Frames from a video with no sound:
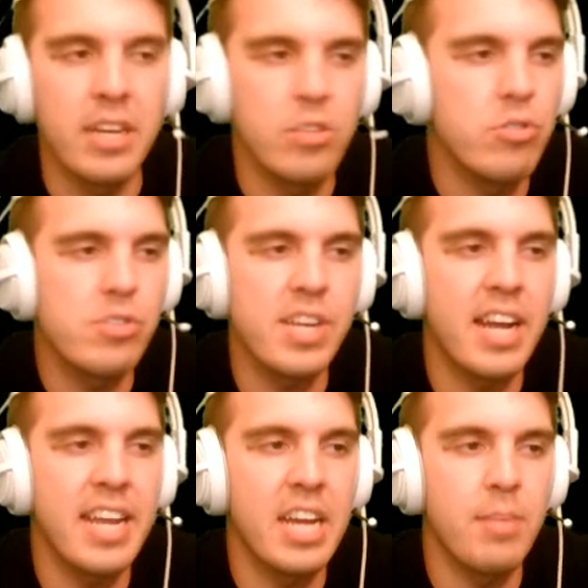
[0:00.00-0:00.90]
You use it on
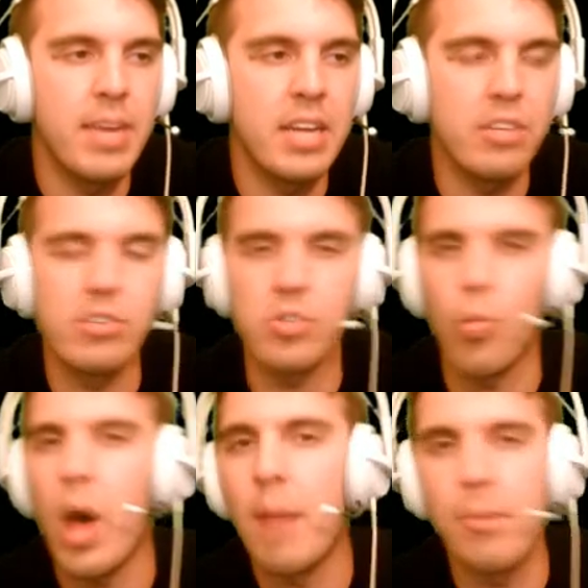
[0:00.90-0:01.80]
Annie mid, you just
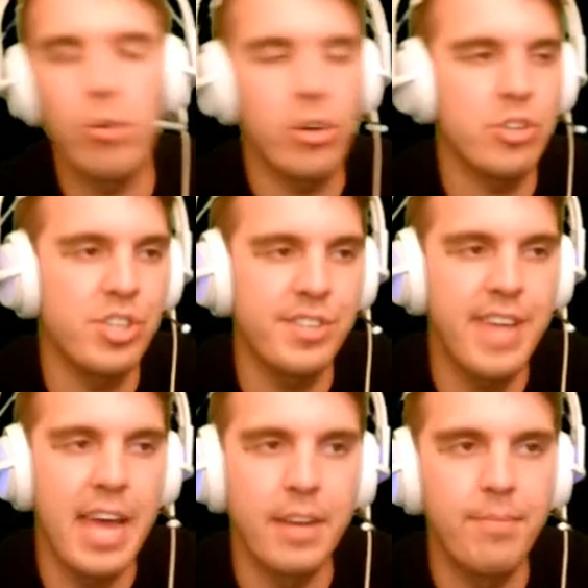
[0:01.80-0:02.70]
wombo her, she's
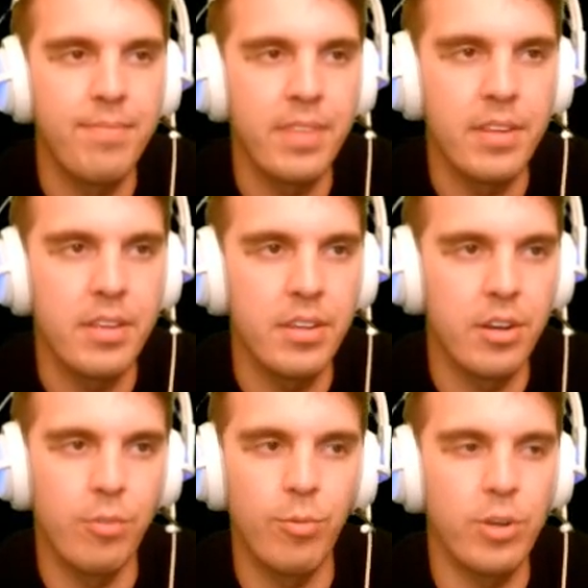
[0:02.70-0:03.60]
dead. You know,
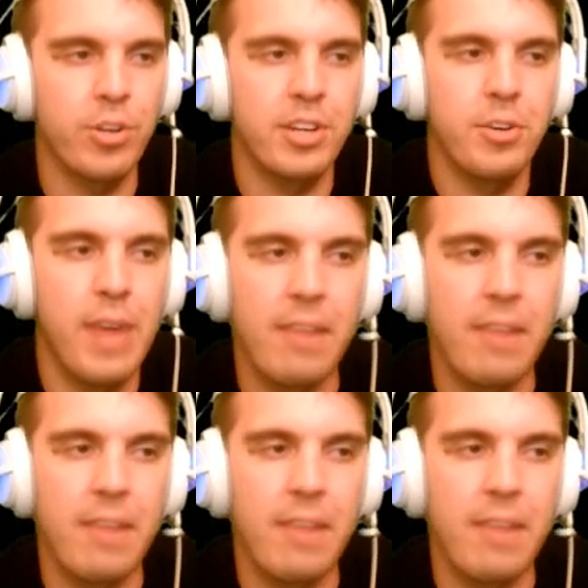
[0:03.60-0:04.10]
what are you going to do now?